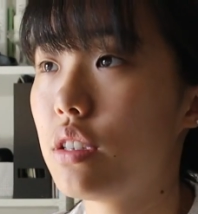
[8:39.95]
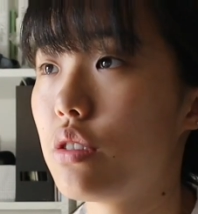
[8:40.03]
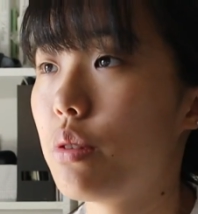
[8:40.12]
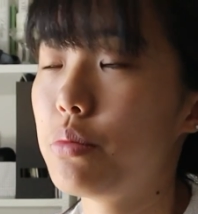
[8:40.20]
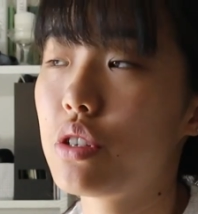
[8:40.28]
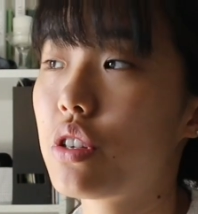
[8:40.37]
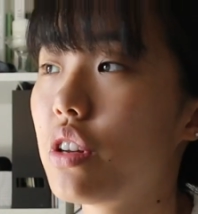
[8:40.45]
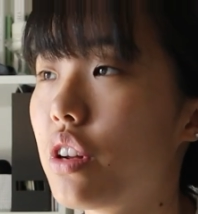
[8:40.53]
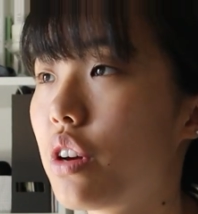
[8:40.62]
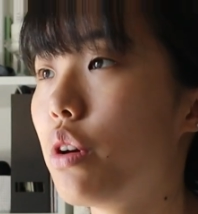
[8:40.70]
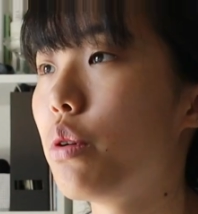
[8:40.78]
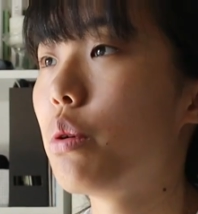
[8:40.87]
So I'm just gonna
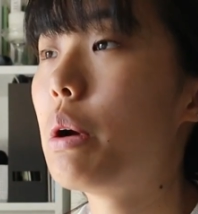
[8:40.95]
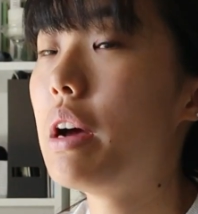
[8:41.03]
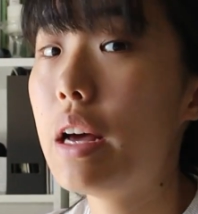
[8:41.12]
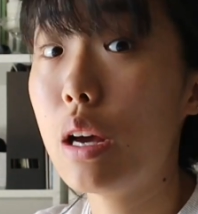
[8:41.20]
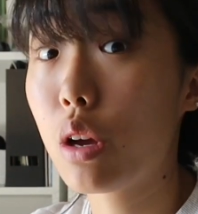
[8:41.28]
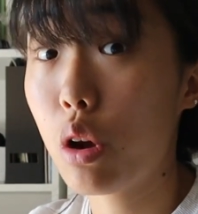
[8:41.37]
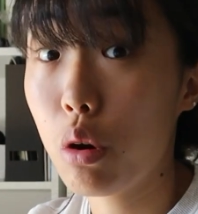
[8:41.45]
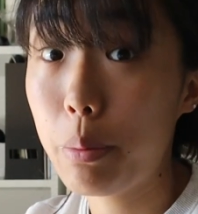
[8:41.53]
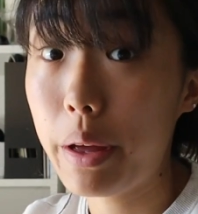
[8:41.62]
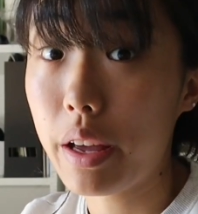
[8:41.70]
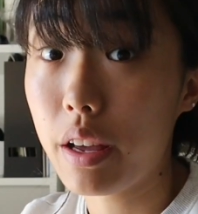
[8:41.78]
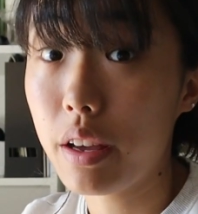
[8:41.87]
go
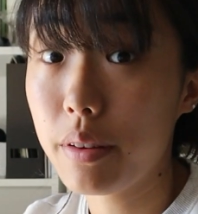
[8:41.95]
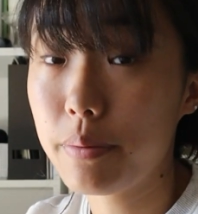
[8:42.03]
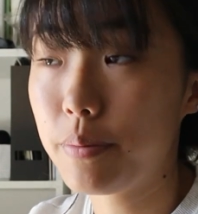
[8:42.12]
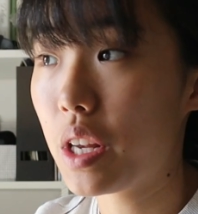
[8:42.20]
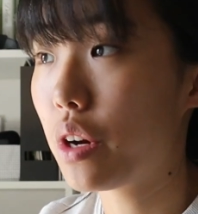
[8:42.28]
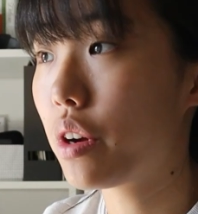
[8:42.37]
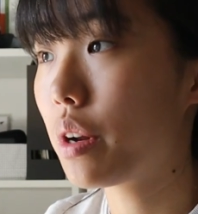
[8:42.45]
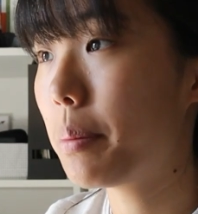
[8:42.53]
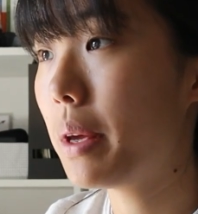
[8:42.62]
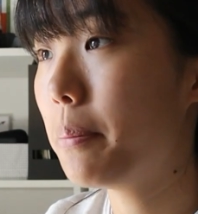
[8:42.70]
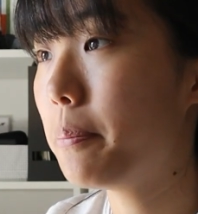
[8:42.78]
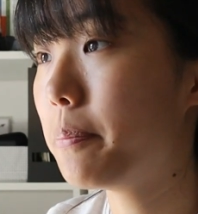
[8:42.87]
big, you know what I
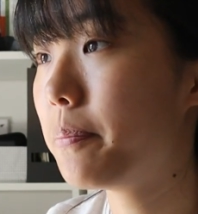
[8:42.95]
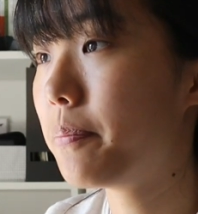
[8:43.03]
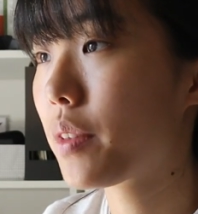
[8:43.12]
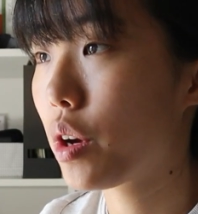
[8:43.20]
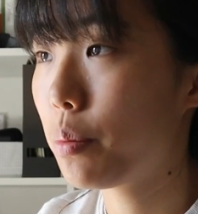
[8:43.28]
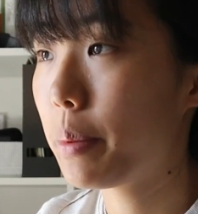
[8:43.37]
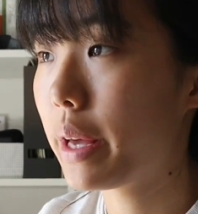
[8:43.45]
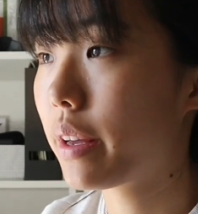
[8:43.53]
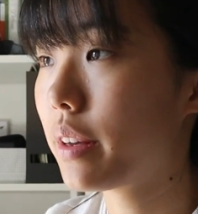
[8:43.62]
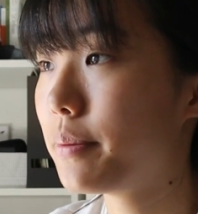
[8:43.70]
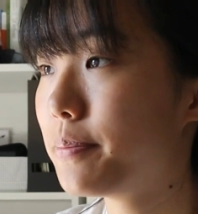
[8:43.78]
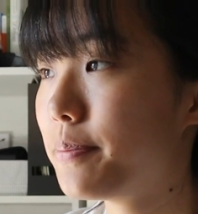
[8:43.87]
mean? Go big.